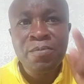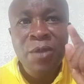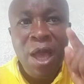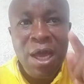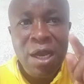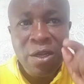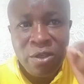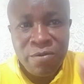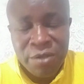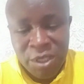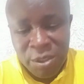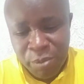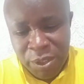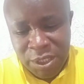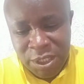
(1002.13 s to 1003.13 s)
a lot of
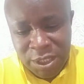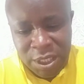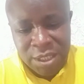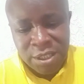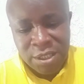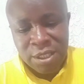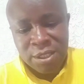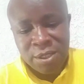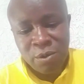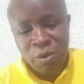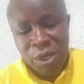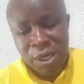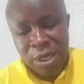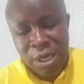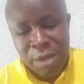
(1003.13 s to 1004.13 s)
independent candidates
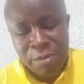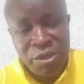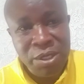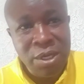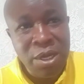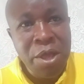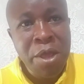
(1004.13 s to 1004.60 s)
will come in,